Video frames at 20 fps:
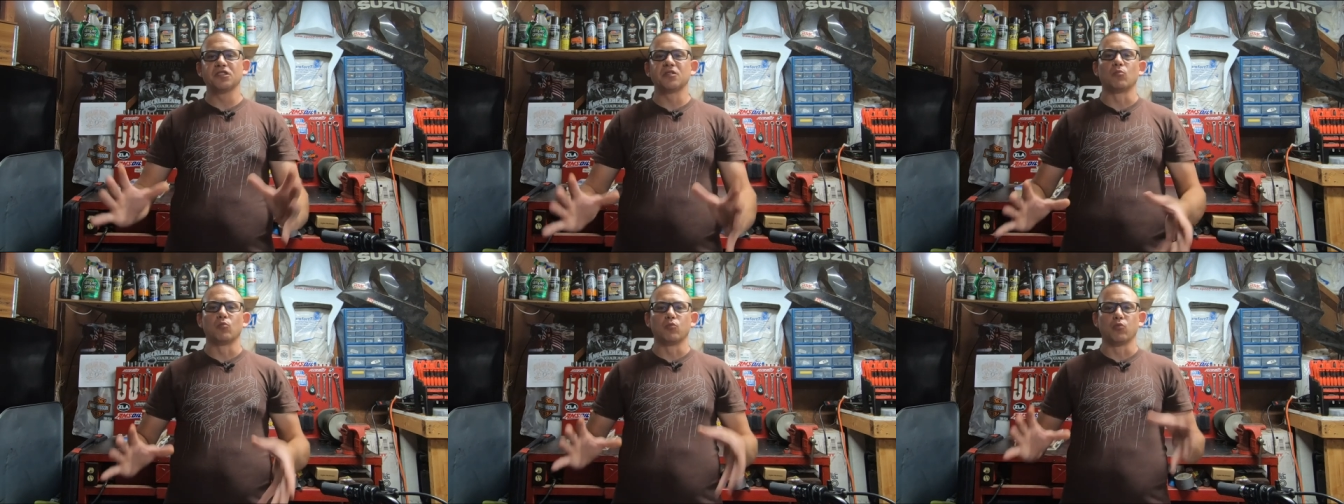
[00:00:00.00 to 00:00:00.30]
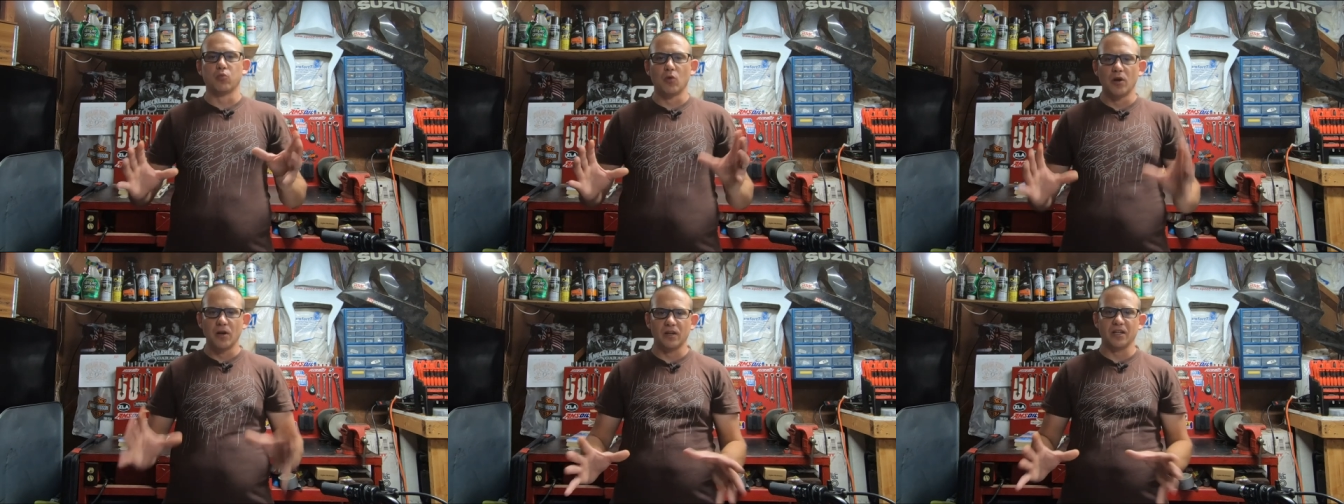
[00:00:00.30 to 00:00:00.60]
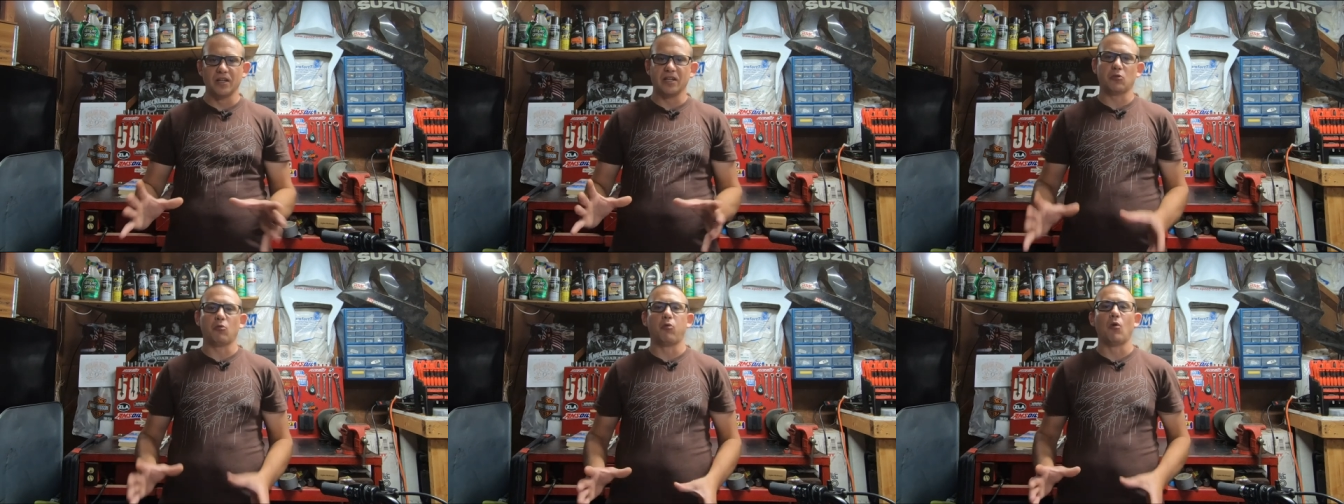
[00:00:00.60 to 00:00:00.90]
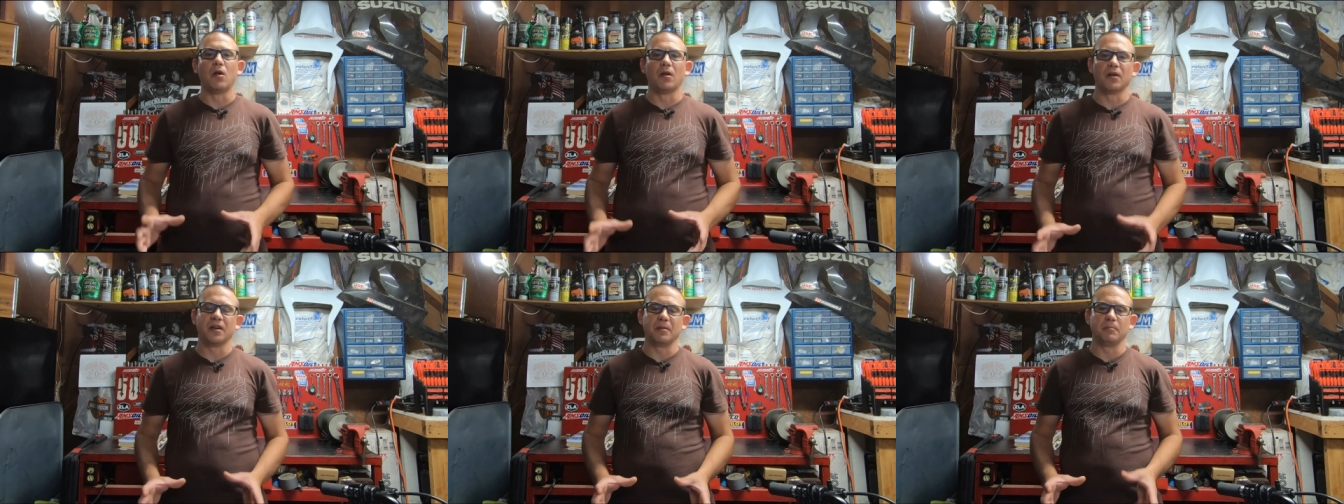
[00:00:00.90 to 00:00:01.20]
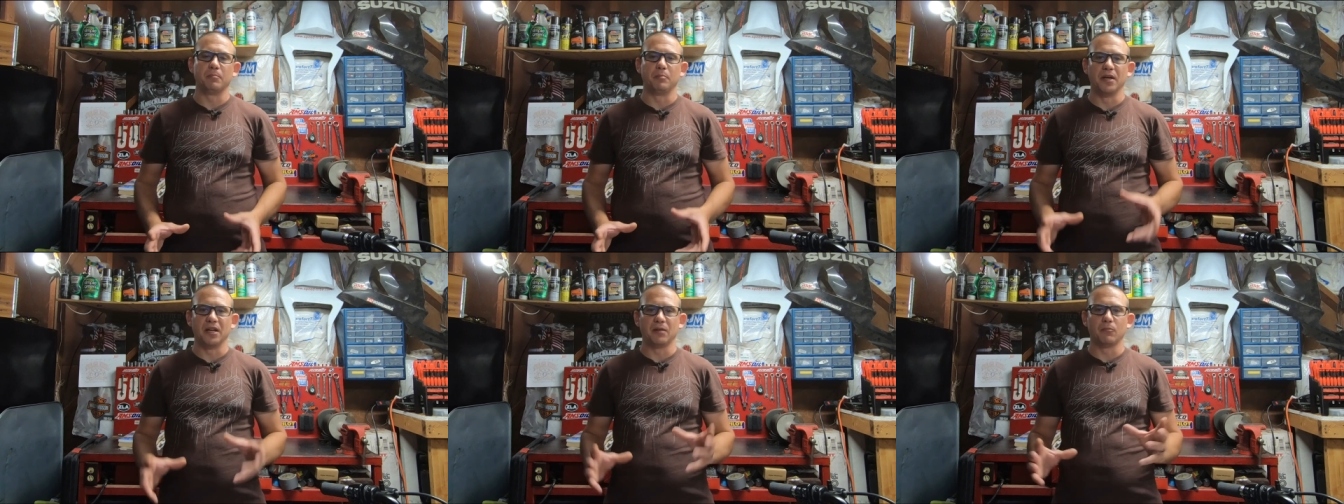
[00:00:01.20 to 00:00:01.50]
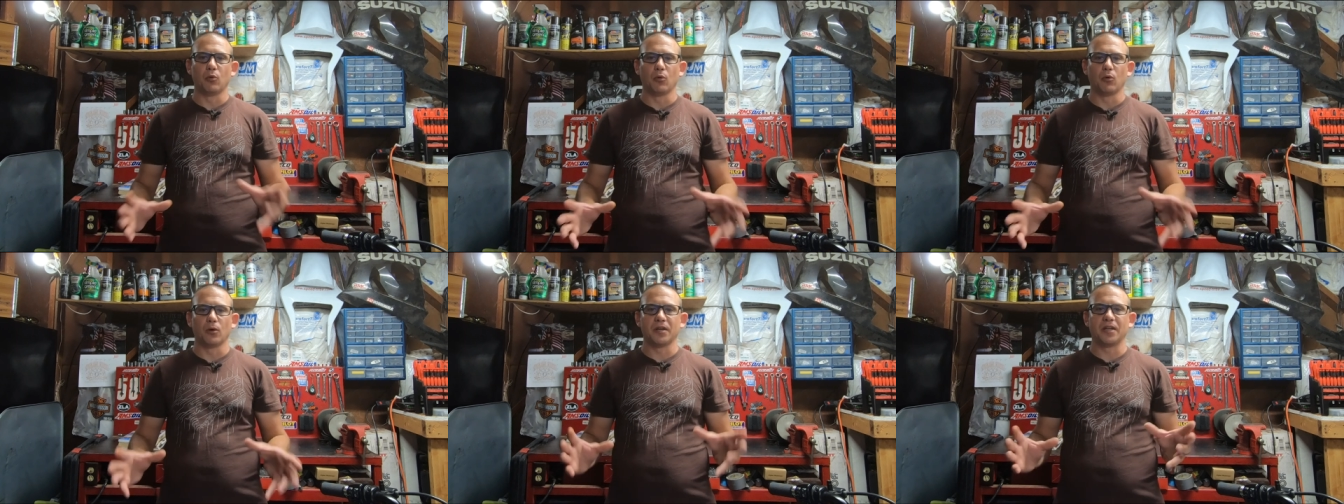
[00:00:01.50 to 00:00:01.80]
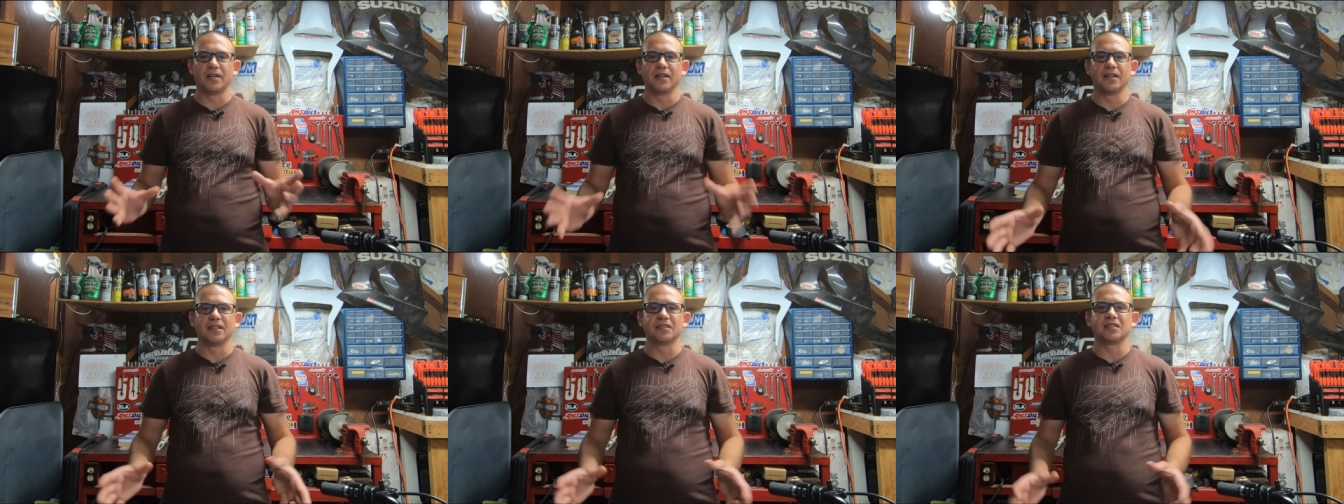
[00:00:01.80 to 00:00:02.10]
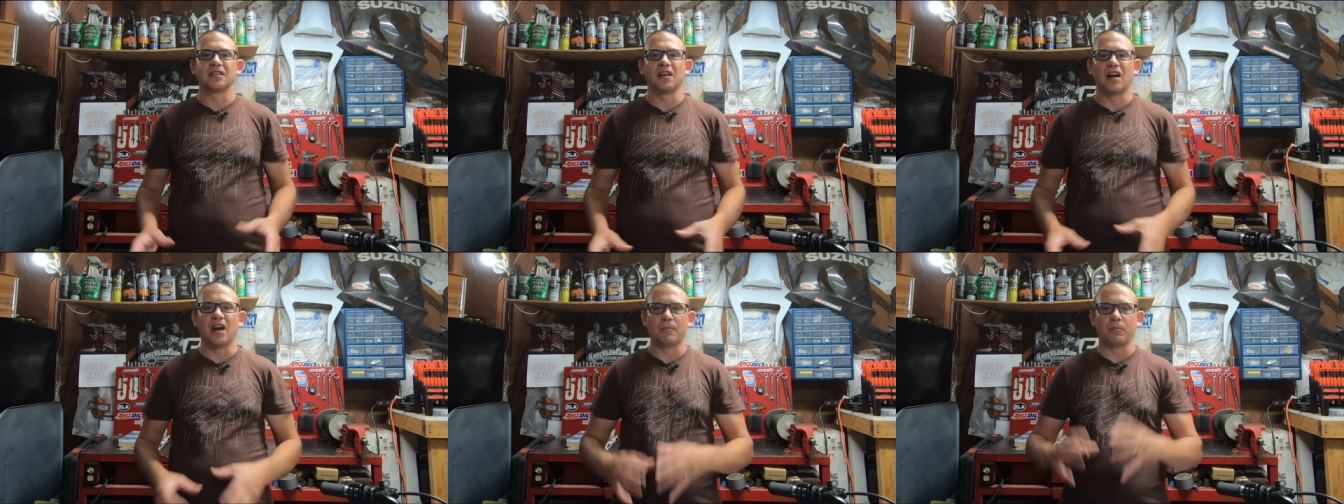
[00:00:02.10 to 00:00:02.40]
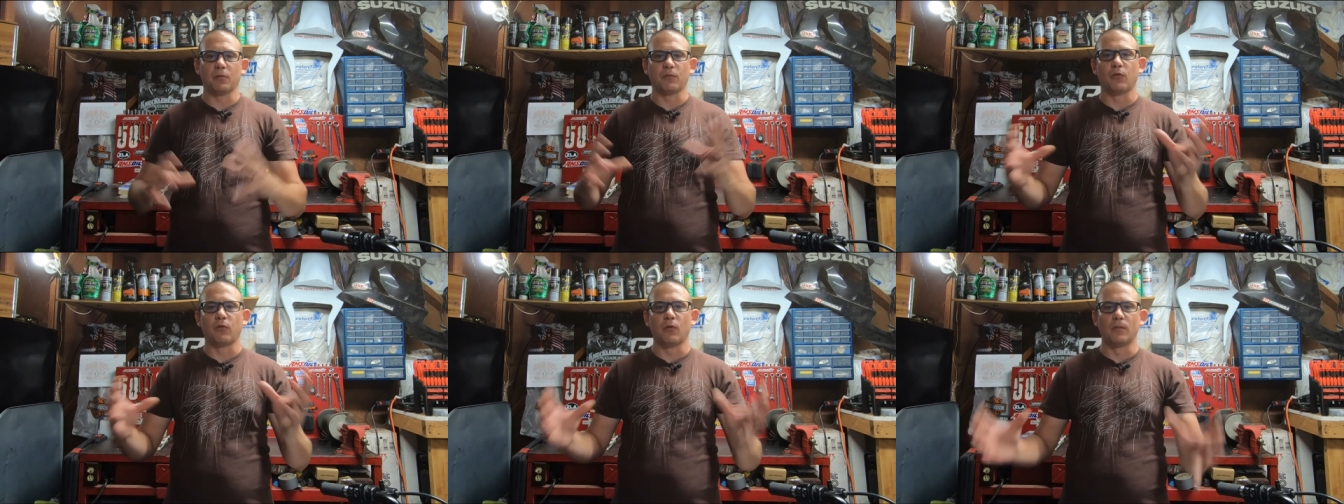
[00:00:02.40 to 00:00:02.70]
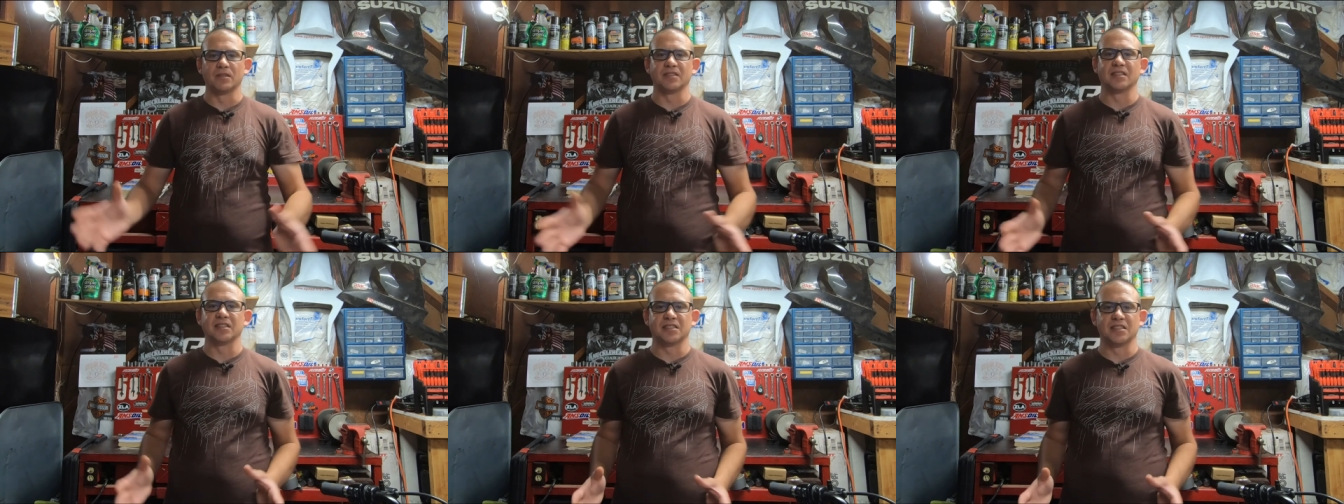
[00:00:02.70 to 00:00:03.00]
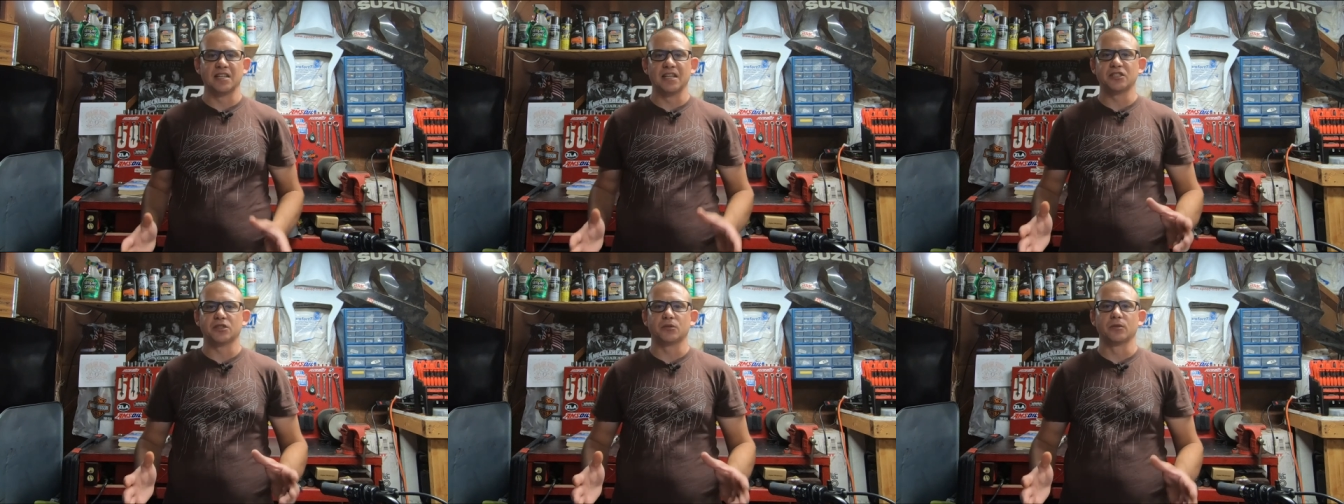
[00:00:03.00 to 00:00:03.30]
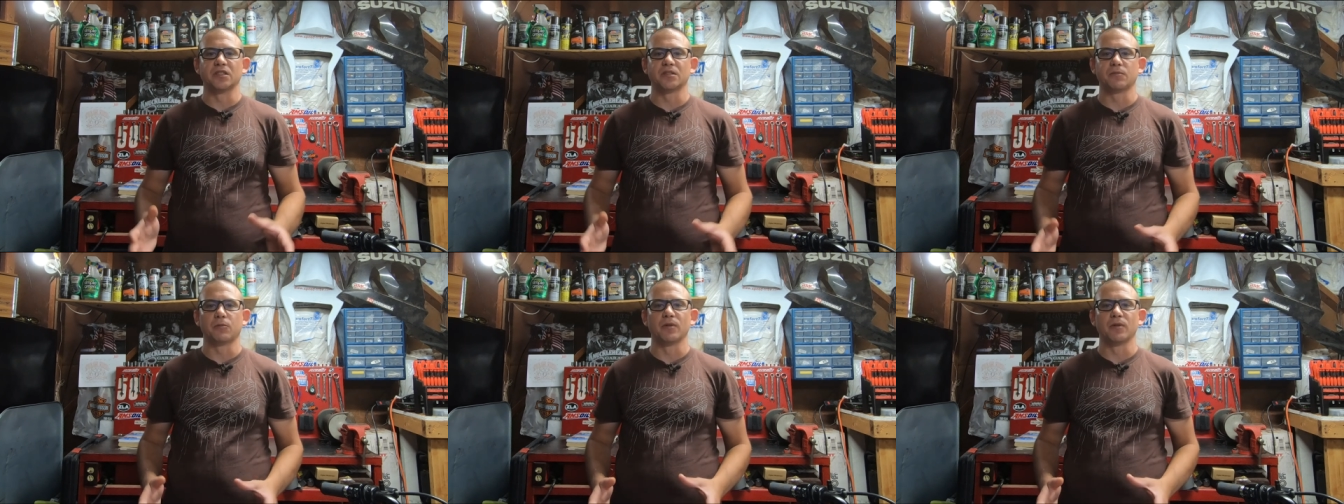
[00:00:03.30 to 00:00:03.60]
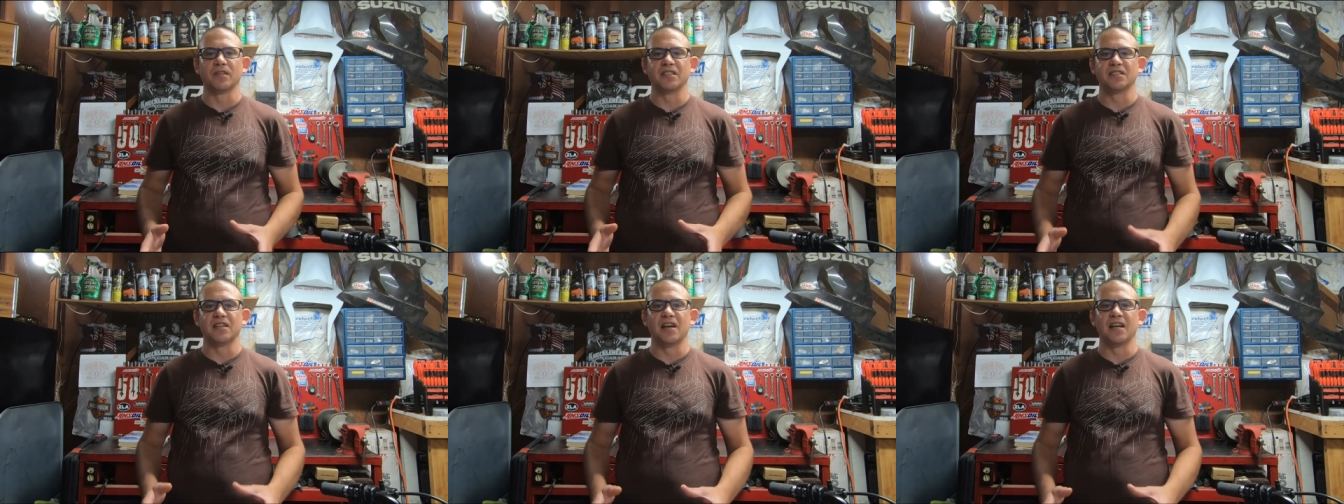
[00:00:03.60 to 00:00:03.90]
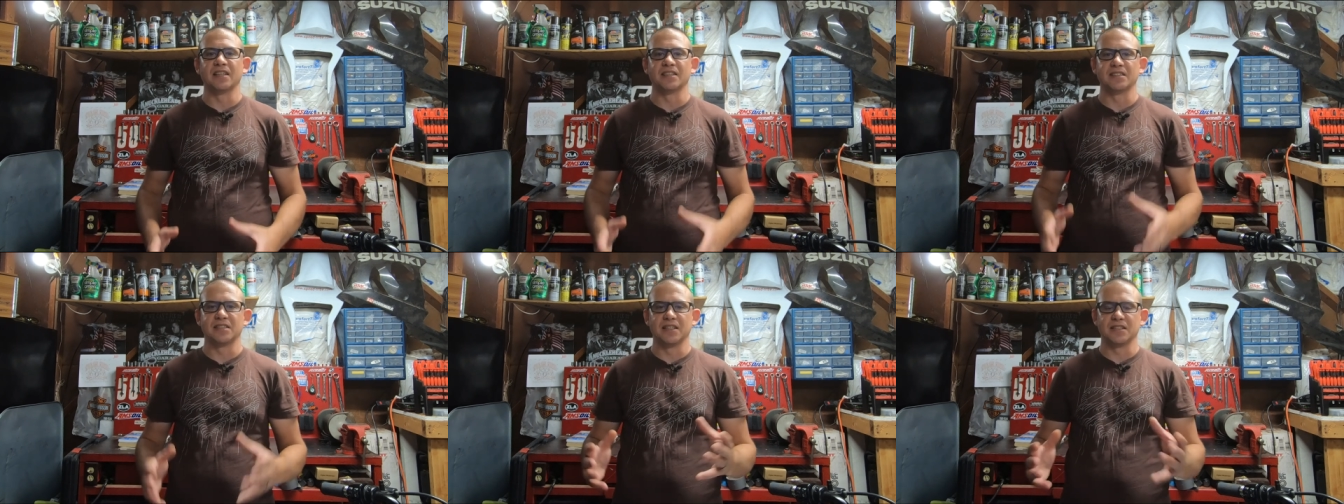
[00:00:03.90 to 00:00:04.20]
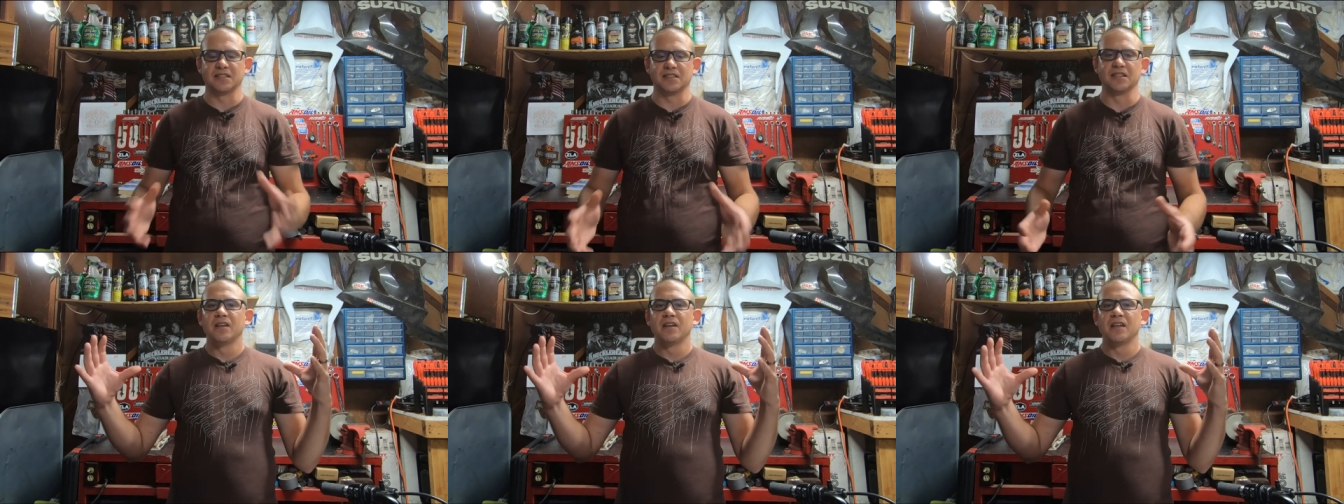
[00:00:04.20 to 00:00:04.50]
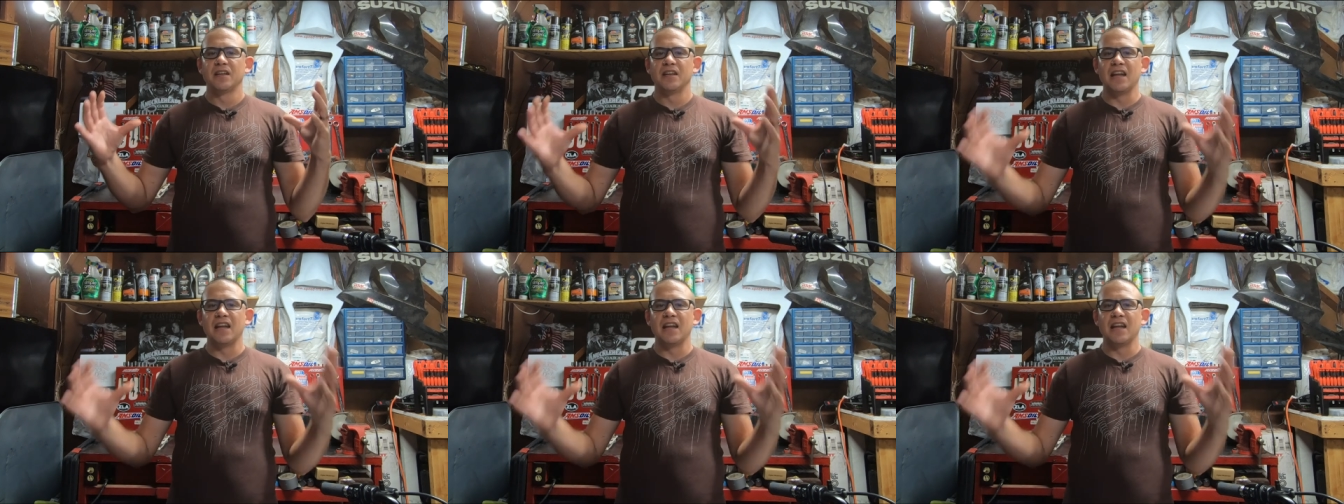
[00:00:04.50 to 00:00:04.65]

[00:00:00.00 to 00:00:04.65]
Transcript: some really quality big bore kits and high performance accessories for these 96s.